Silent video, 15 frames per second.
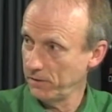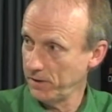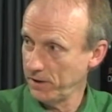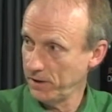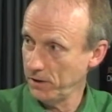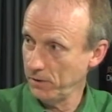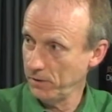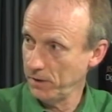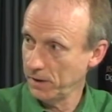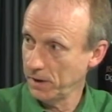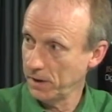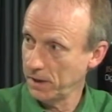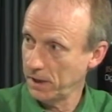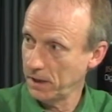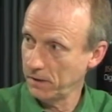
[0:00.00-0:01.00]
of the students?
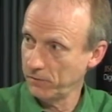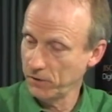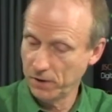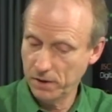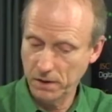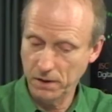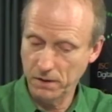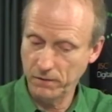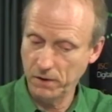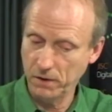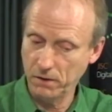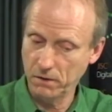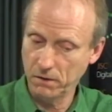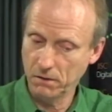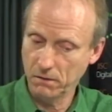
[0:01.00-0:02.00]
Is that ever
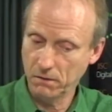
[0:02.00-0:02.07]
significant?